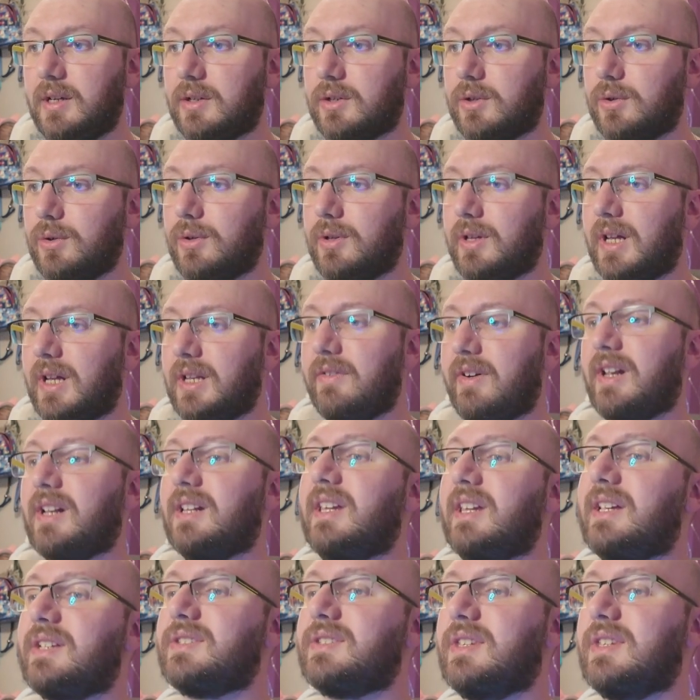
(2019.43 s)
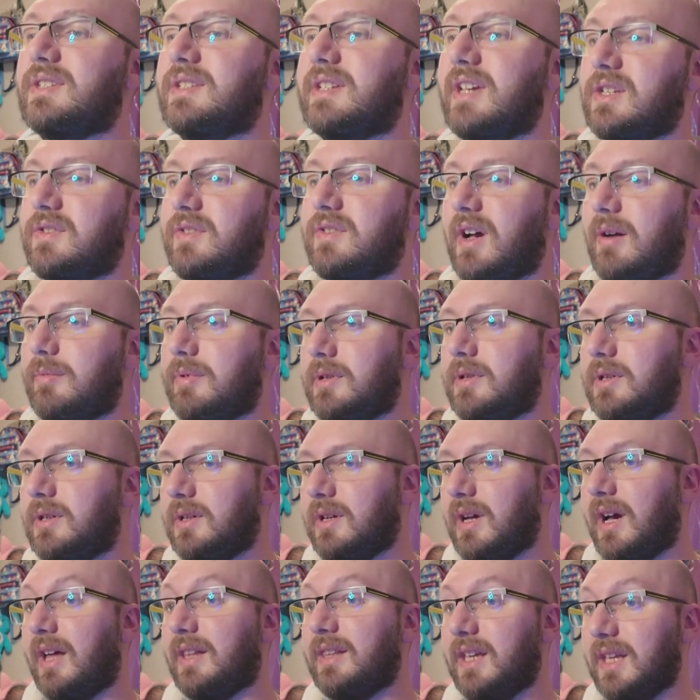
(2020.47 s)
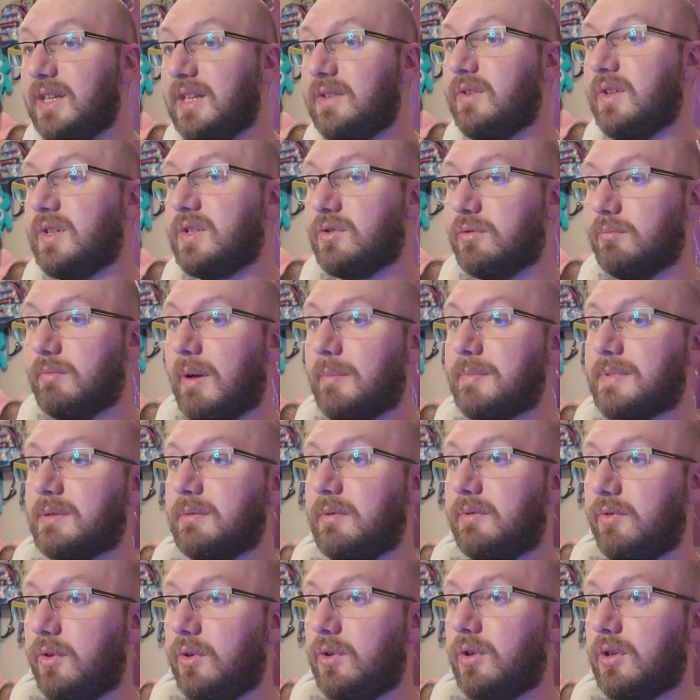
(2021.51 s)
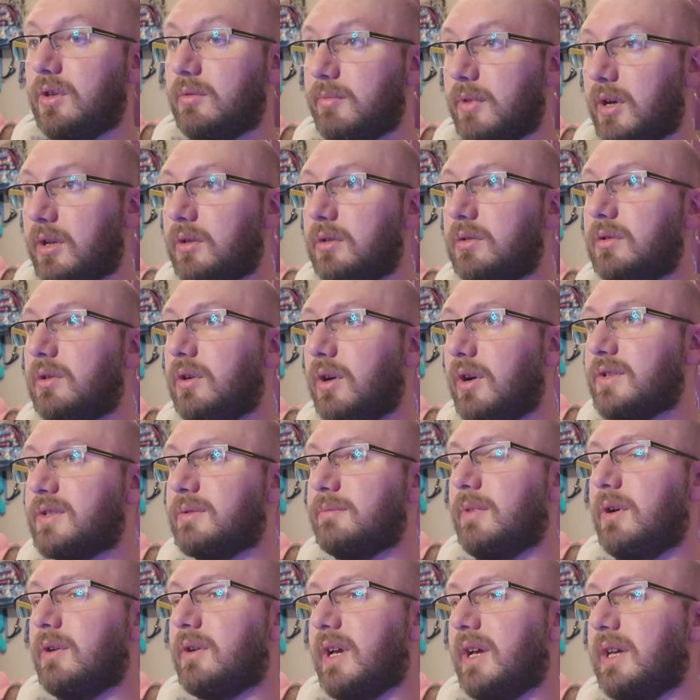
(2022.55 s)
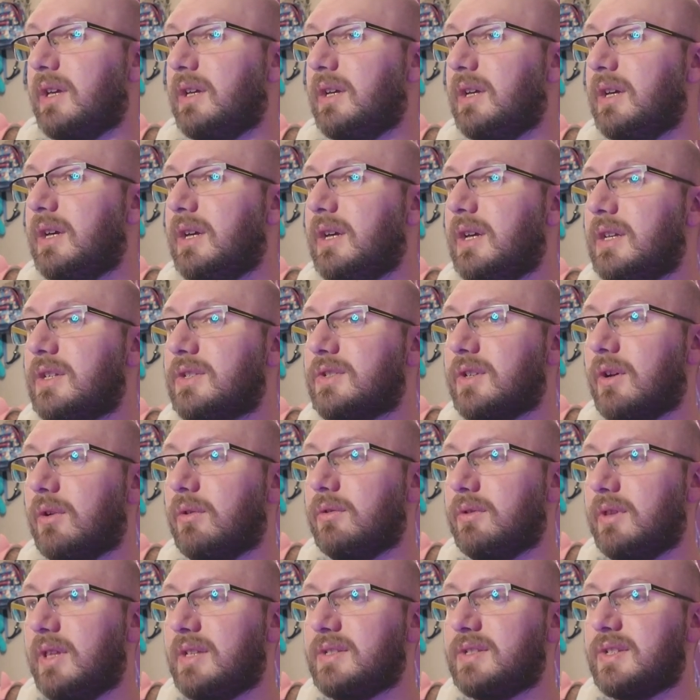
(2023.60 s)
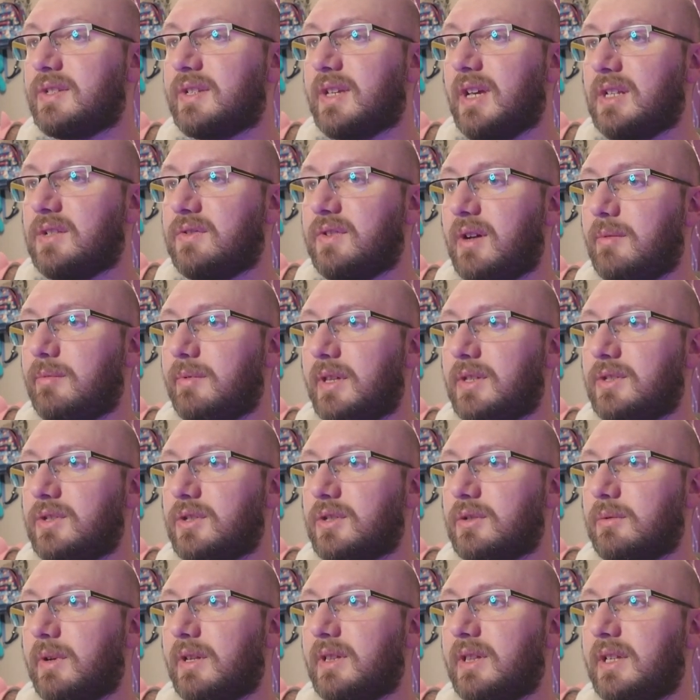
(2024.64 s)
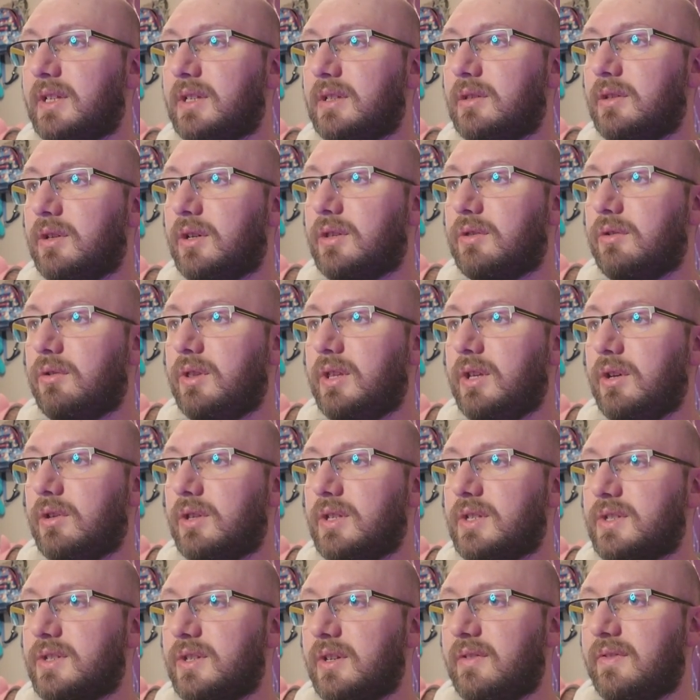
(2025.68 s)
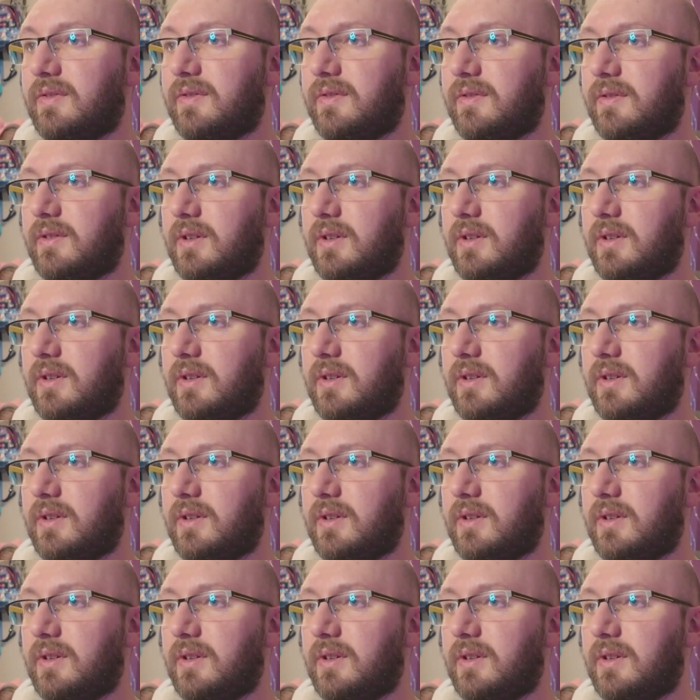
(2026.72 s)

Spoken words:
Cool, and you've added links to the Sketchfab and the individual maps can be viewed on the model. Awesome, okay. So there's the Sketchfab. Let's just quickly look through the other stuff.